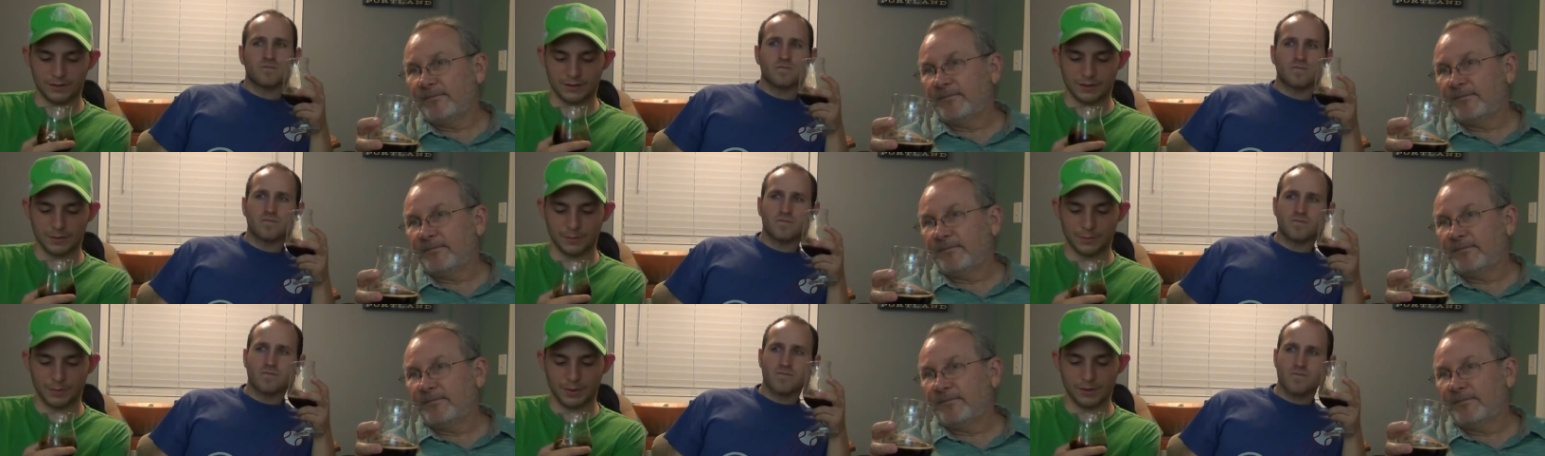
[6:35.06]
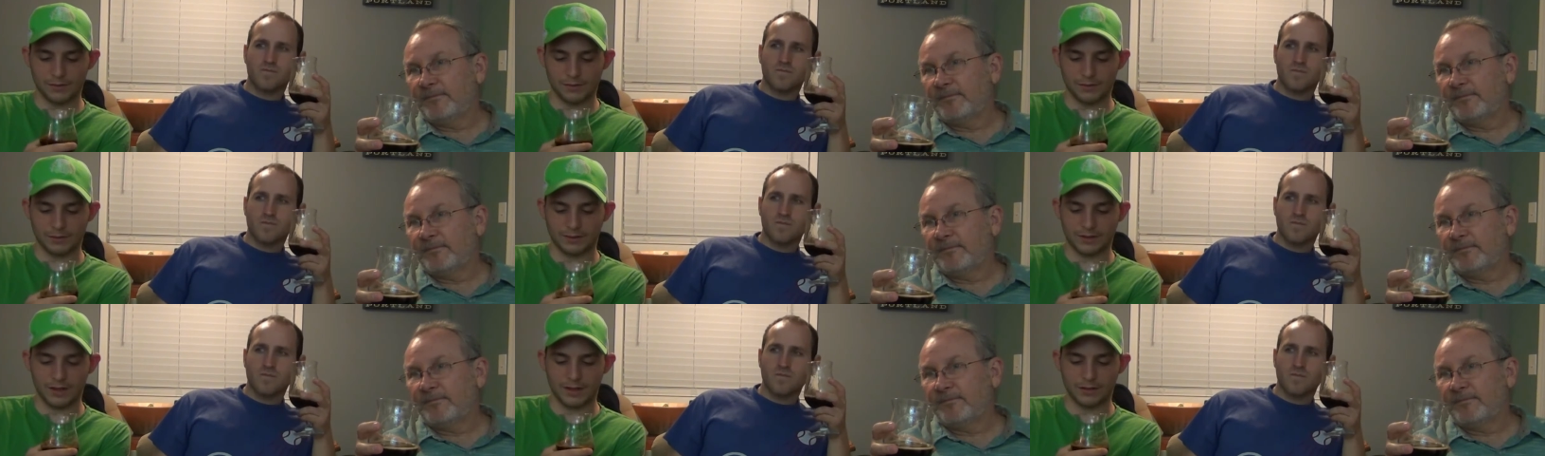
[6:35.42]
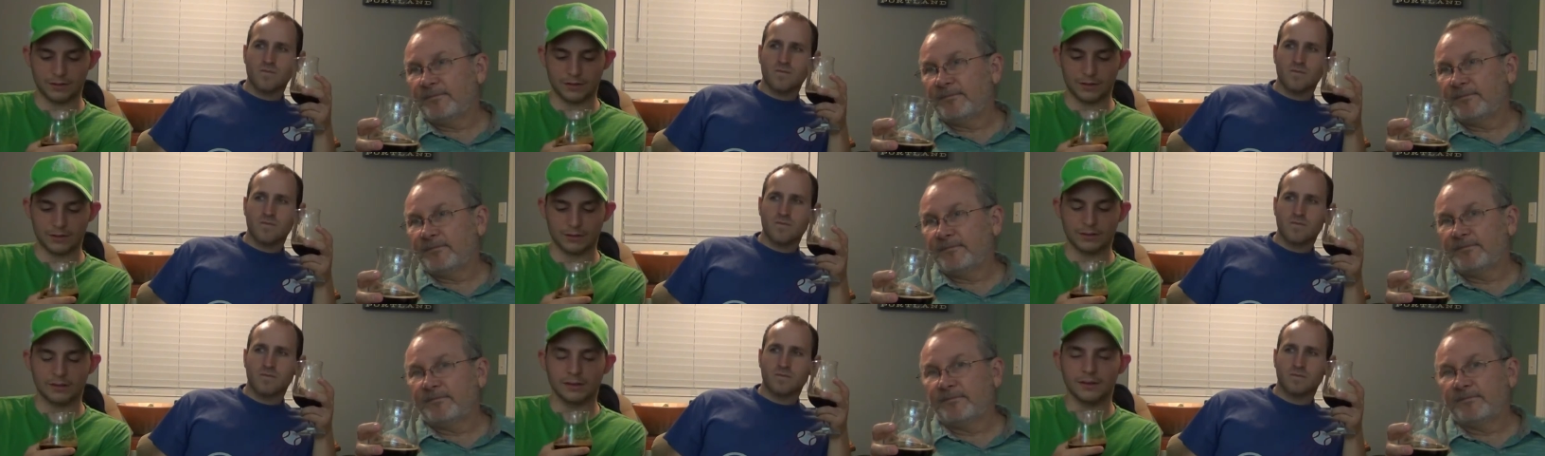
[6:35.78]
Speaker 1: an imperial stout
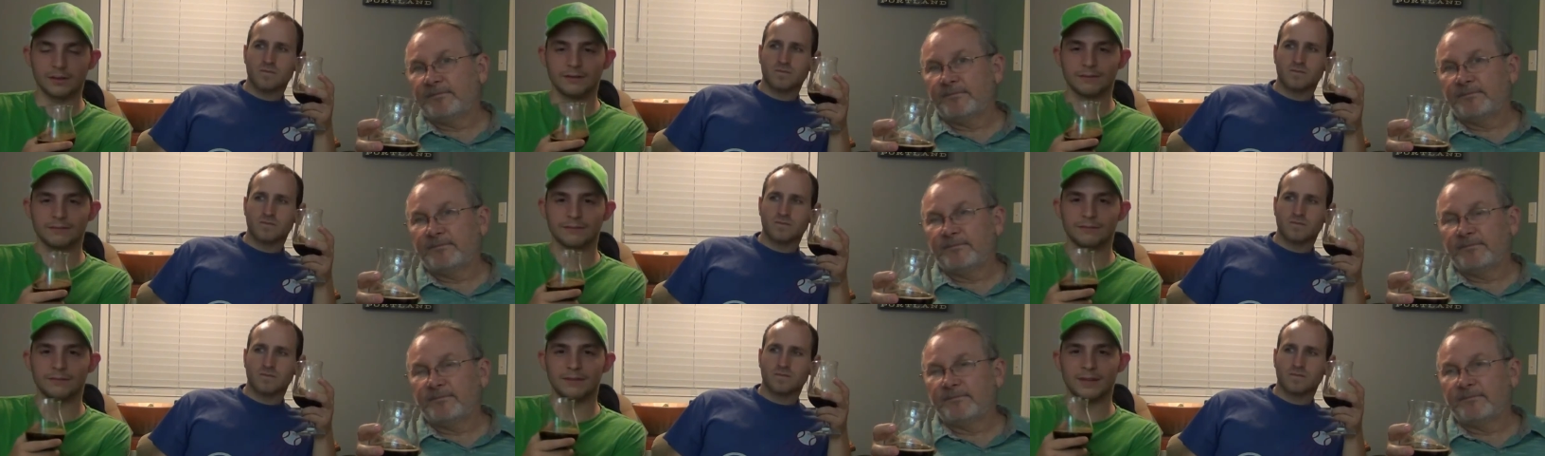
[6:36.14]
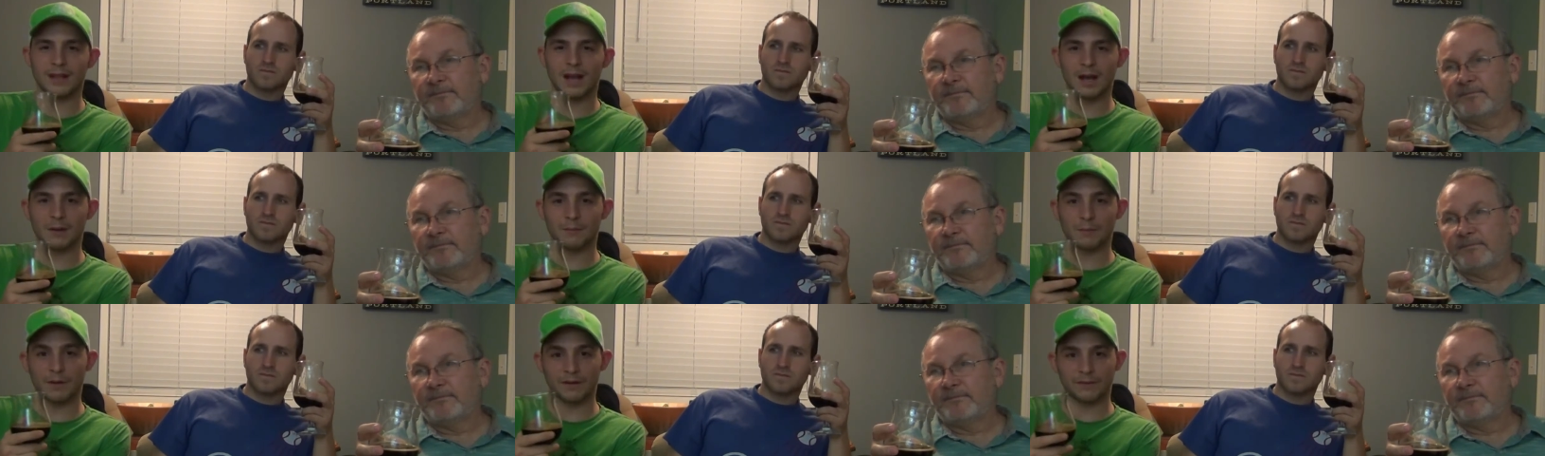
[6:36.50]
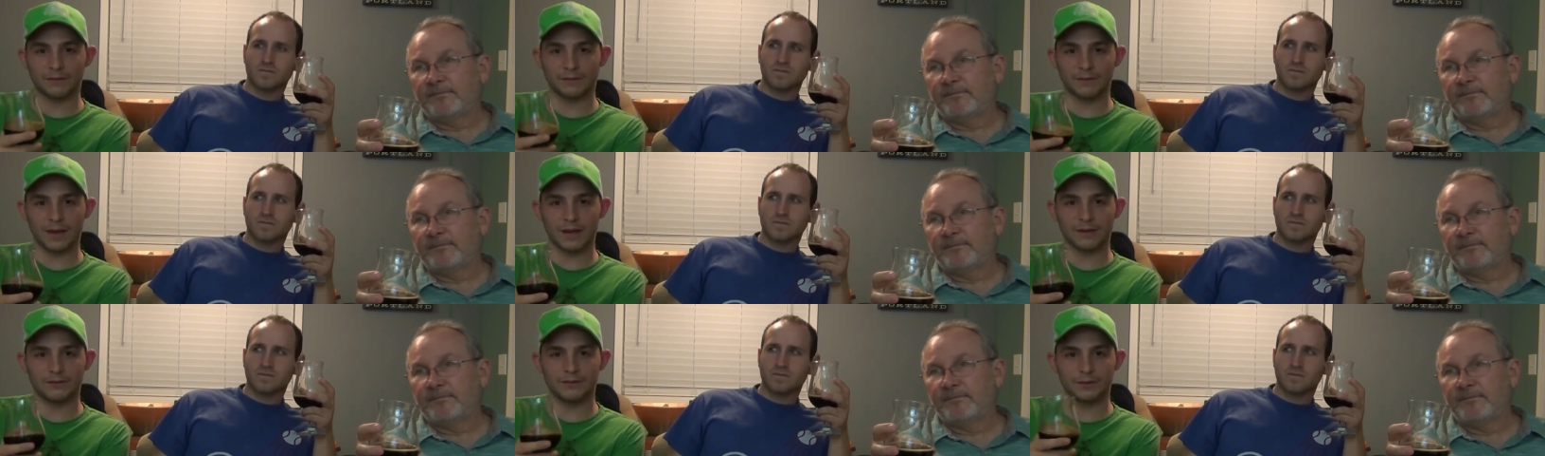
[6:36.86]
goes, not my
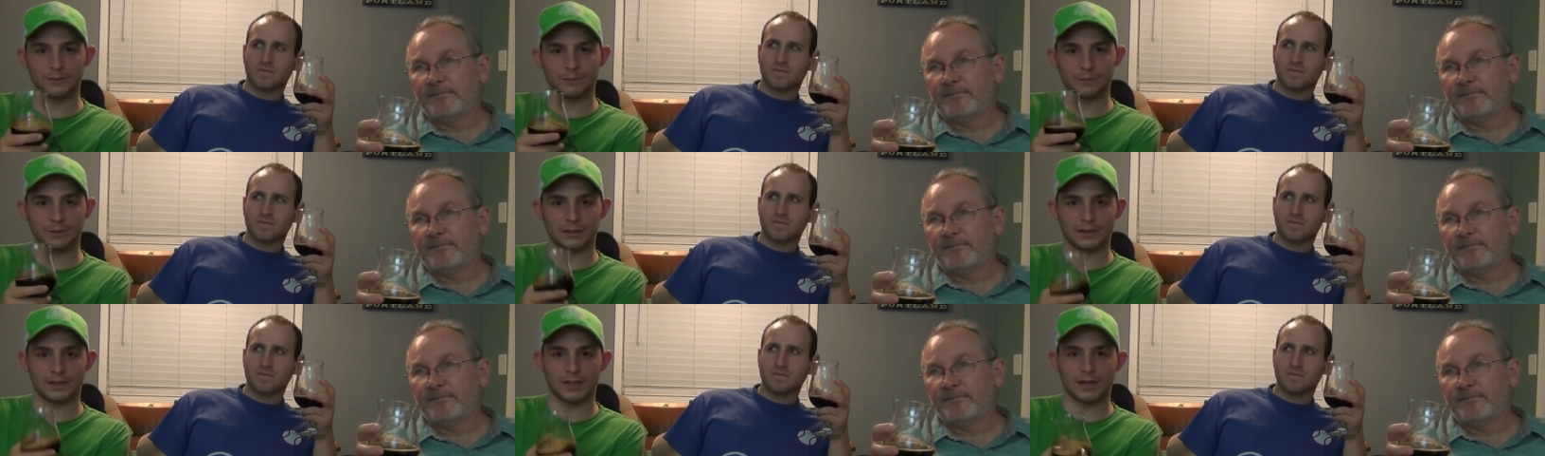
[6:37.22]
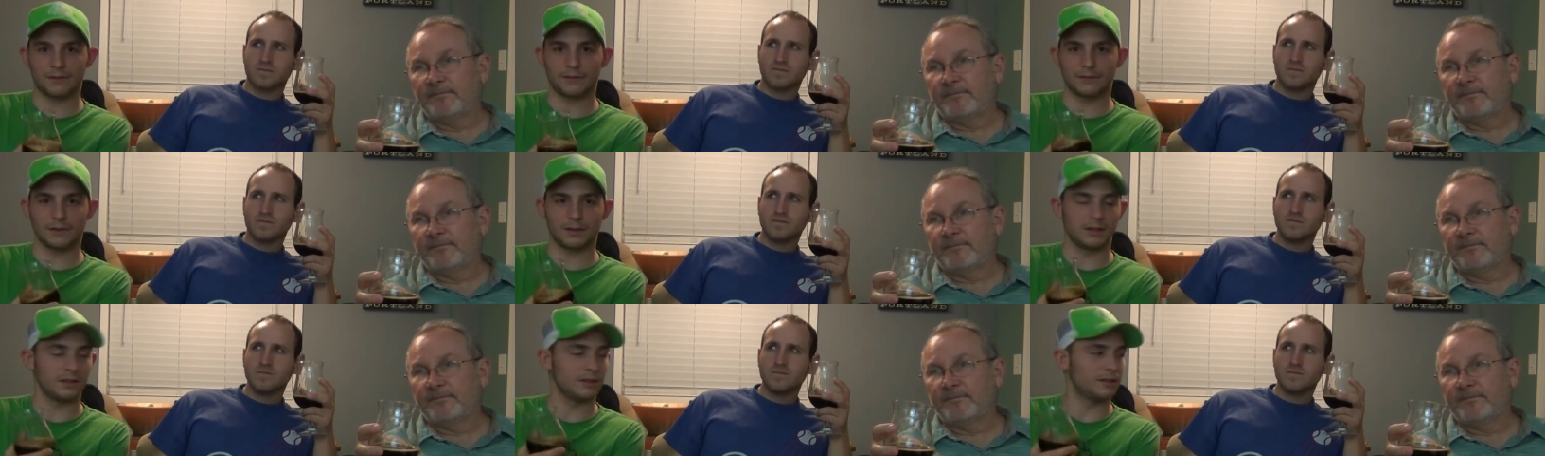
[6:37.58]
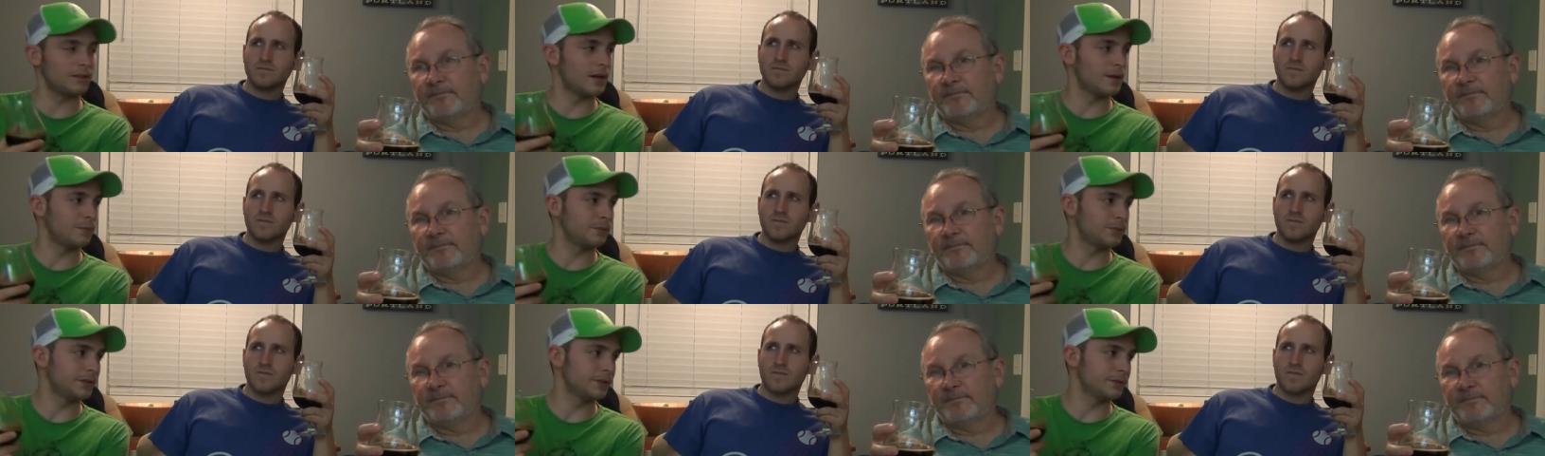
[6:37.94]
favorite, but definitely a
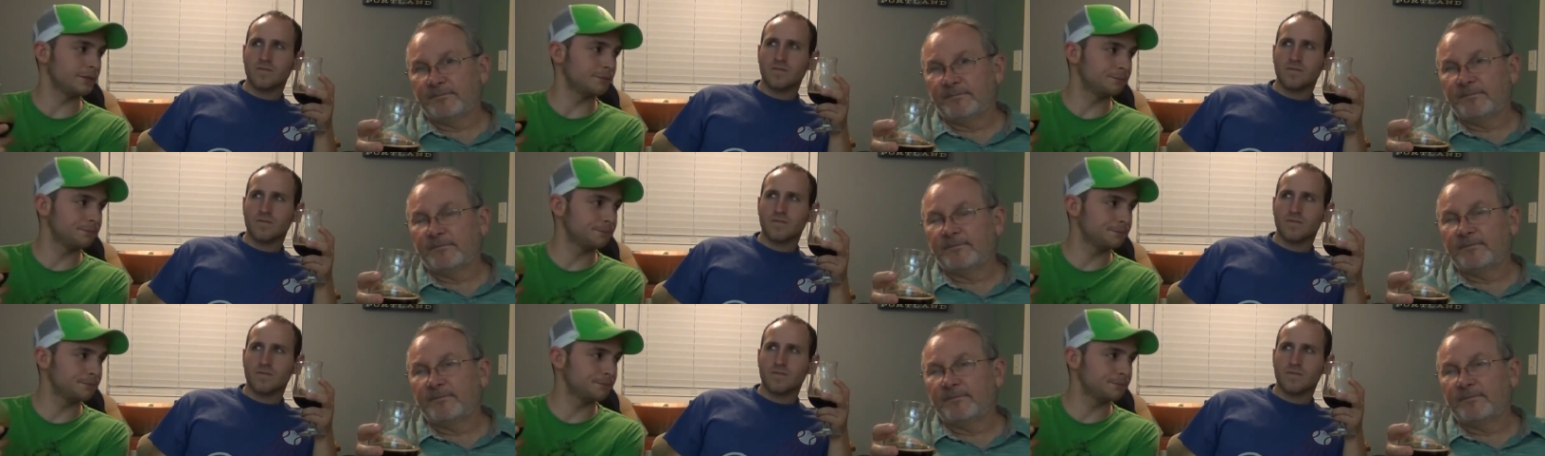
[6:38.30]
top tier.